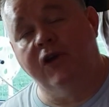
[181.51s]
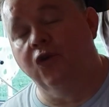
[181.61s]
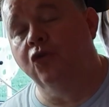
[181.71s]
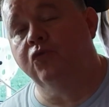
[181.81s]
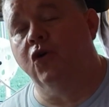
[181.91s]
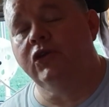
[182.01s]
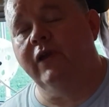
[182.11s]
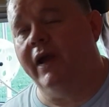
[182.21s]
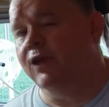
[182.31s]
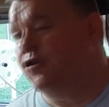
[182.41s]
with cold water,
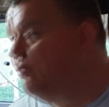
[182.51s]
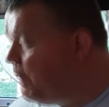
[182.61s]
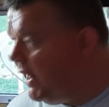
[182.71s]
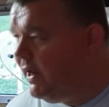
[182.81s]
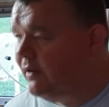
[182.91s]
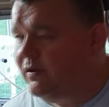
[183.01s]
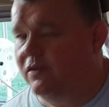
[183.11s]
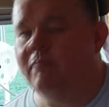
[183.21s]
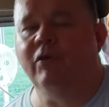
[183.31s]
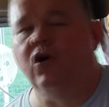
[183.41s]
and you bring it to
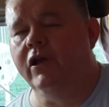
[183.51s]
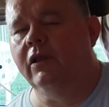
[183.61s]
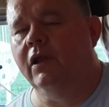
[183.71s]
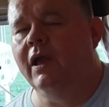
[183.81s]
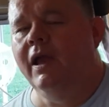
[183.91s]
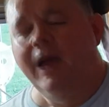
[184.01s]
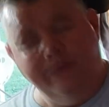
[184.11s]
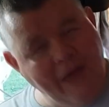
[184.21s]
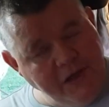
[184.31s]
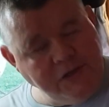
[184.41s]
the boil.
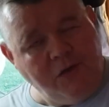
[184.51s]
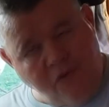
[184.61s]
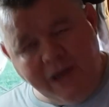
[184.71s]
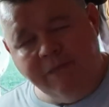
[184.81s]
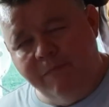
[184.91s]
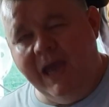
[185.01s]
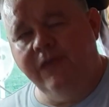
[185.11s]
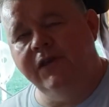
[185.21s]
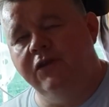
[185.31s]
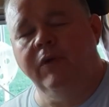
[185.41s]
And that's the right
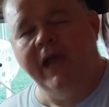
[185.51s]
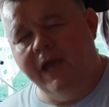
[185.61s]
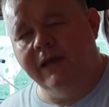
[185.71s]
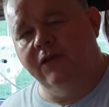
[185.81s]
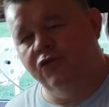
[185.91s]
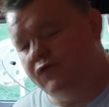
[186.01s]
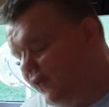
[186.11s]
method with any of those